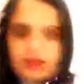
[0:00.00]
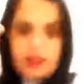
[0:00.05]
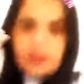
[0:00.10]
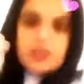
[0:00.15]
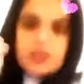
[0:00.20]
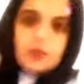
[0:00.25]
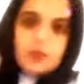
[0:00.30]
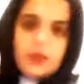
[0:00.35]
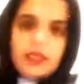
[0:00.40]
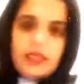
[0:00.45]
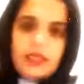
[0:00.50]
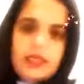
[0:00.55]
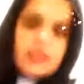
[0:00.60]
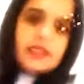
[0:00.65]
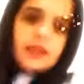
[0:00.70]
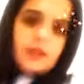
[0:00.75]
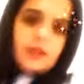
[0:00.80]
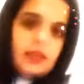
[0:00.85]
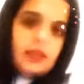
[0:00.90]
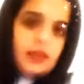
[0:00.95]
Let's bring in
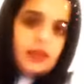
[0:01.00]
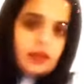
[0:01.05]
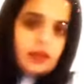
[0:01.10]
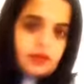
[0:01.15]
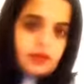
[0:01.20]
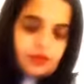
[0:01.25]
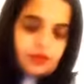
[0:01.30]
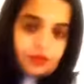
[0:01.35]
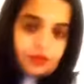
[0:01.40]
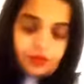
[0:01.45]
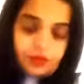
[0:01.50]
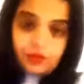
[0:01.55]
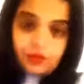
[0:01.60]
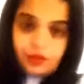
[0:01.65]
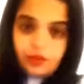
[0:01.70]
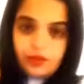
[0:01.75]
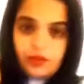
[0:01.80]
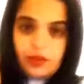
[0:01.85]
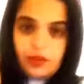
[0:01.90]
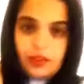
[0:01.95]
some
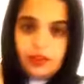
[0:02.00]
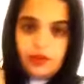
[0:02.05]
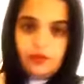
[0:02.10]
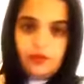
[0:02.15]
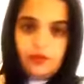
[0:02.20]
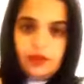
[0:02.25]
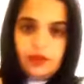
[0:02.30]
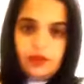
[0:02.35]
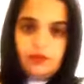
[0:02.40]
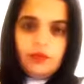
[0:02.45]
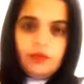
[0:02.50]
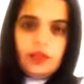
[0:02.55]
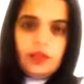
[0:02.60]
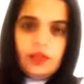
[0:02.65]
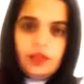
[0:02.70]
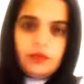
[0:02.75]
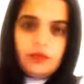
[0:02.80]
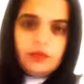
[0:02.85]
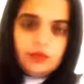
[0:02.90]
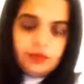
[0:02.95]
love, love, love,
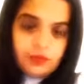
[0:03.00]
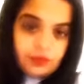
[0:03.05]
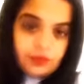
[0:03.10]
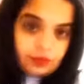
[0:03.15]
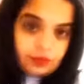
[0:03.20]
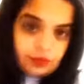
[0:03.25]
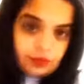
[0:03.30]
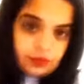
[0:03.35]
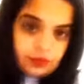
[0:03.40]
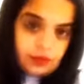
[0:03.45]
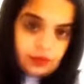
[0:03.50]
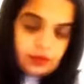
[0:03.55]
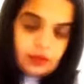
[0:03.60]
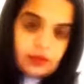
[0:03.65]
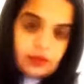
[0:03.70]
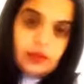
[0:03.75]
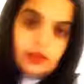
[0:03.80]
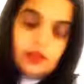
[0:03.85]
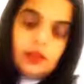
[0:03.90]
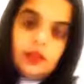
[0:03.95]
love,
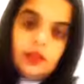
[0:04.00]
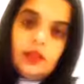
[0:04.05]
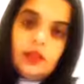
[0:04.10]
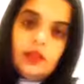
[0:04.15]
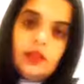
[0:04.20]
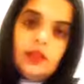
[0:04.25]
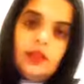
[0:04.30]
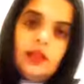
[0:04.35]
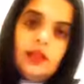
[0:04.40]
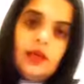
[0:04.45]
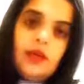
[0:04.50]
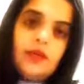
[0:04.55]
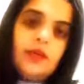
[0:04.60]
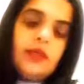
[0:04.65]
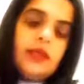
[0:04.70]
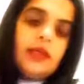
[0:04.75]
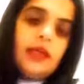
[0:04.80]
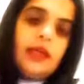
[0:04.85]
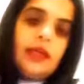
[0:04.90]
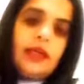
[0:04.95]
love
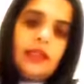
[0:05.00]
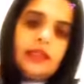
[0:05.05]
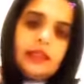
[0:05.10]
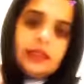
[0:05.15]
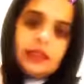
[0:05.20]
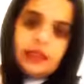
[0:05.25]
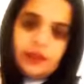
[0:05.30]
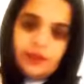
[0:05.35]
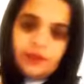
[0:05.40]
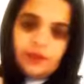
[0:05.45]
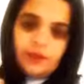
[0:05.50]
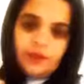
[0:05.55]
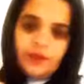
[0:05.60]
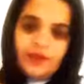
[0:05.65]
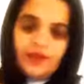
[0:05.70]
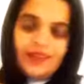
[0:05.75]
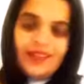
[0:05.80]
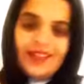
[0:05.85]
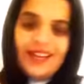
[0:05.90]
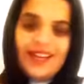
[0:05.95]
and light.
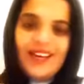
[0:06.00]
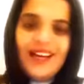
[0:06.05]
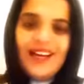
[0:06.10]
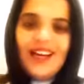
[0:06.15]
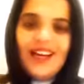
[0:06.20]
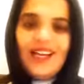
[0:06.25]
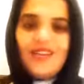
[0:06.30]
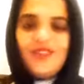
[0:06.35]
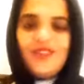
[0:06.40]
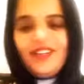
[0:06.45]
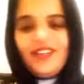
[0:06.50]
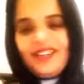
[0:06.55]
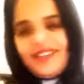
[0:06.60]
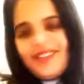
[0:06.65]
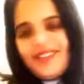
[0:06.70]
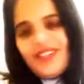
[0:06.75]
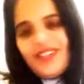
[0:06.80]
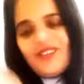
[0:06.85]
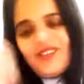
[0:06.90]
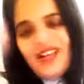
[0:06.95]
High
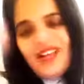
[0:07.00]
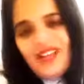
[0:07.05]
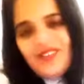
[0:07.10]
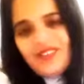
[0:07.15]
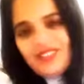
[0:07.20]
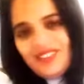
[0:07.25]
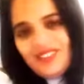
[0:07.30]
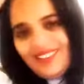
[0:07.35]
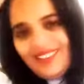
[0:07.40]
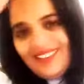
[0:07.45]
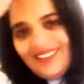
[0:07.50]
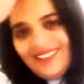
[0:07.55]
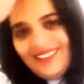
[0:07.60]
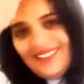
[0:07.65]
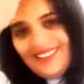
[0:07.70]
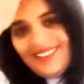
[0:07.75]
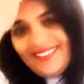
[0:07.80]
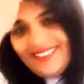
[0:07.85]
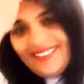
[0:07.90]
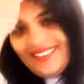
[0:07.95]
faith like
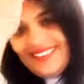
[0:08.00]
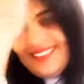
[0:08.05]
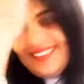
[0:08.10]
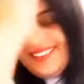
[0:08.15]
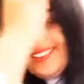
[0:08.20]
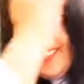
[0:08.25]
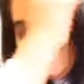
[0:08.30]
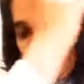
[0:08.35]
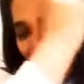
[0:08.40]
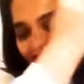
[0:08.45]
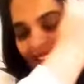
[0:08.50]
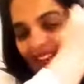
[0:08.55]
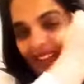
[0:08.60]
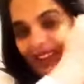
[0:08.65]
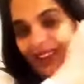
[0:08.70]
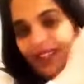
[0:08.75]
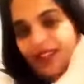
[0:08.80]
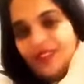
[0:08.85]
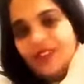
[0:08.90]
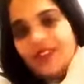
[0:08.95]
gravity.
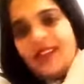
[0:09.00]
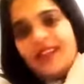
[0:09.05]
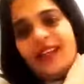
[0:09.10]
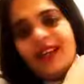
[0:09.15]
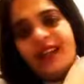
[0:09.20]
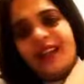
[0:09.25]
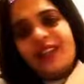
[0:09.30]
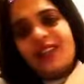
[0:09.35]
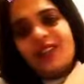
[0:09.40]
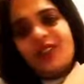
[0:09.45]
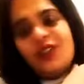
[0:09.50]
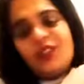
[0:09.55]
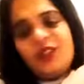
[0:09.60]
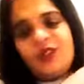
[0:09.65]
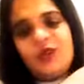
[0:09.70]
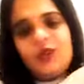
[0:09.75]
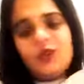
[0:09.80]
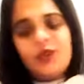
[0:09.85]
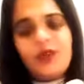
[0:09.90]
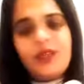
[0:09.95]
Love and light to
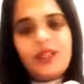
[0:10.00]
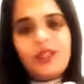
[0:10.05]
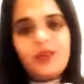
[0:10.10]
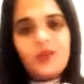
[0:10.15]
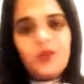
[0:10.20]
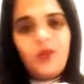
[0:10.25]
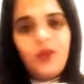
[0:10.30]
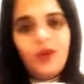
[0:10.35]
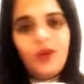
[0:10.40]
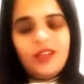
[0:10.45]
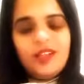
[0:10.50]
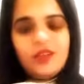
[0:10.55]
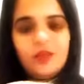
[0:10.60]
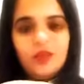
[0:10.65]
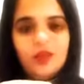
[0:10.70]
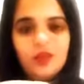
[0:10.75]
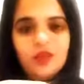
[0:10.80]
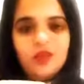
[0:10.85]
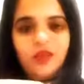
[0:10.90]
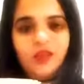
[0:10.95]
you and to all the
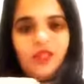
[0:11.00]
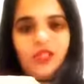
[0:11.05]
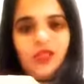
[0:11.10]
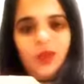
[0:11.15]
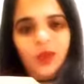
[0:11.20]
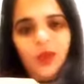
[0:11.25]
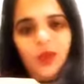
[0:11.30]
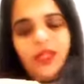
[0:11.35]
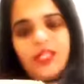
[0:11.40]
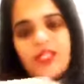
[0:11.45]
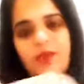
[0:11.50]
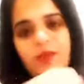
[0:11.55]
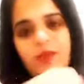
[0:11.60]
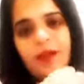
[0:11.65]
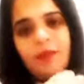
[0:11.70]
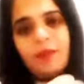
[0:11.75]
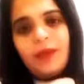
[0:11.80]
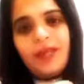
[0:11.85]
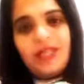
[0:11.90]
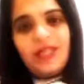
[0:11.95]
beautiful souls in
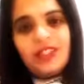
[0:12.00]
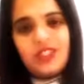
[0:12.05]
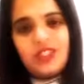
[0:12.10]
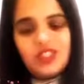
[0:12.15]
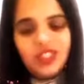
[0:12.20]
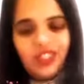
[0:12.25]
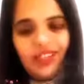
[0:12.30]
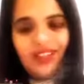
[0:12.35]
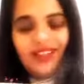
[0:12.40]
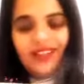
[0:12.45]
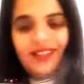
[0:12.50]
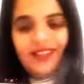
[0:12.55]
my page.